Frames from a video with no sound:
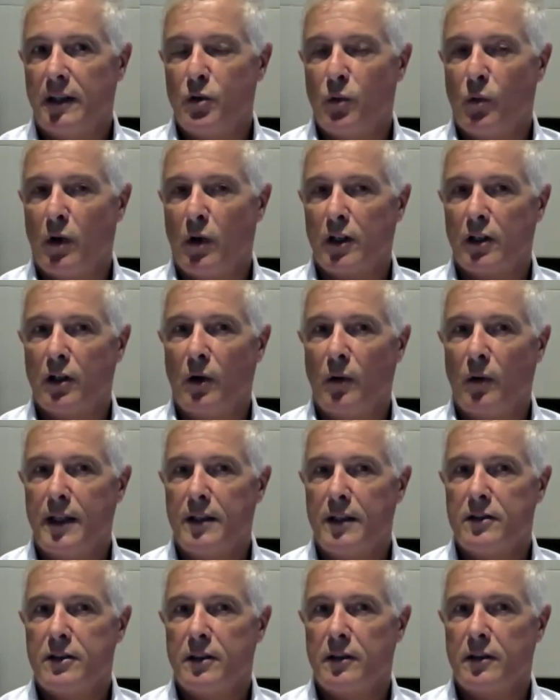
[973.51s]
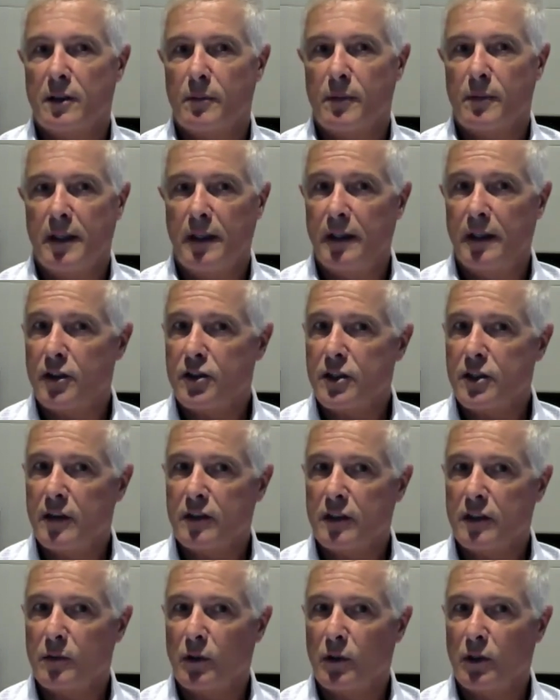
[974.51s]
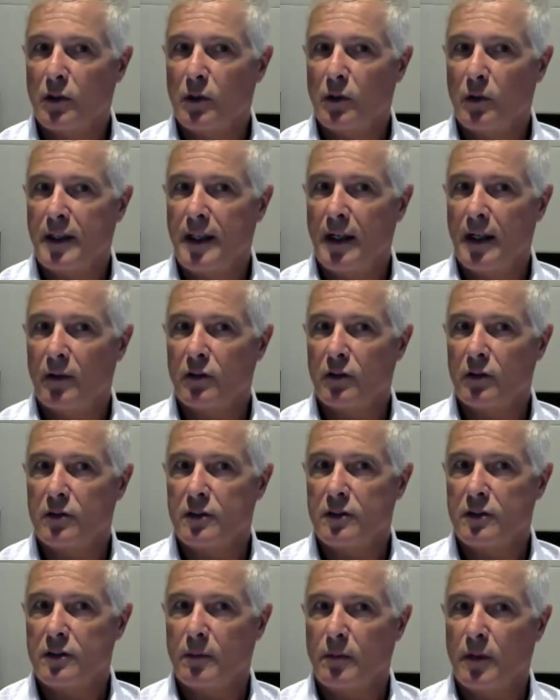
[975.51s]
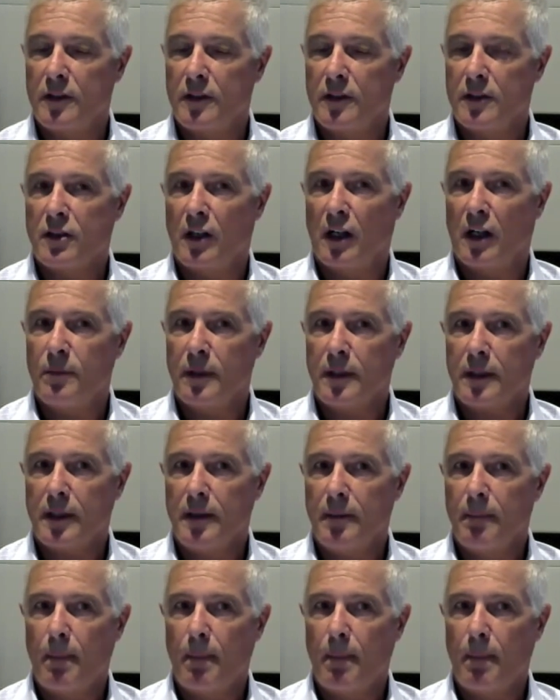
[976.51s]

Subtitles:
do you want to go into some of the initiatives of the World Gold Council since I'm on this topic?